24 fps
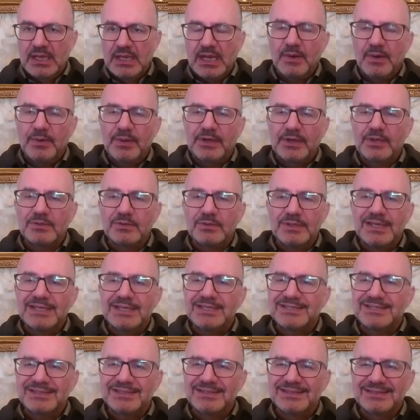Our
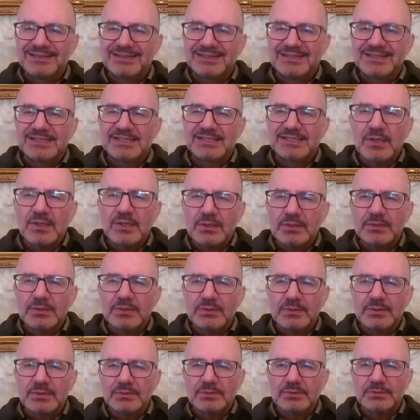regulation is
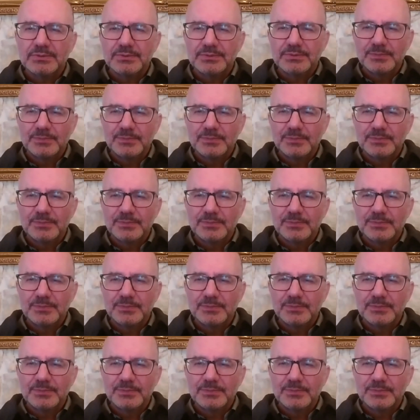so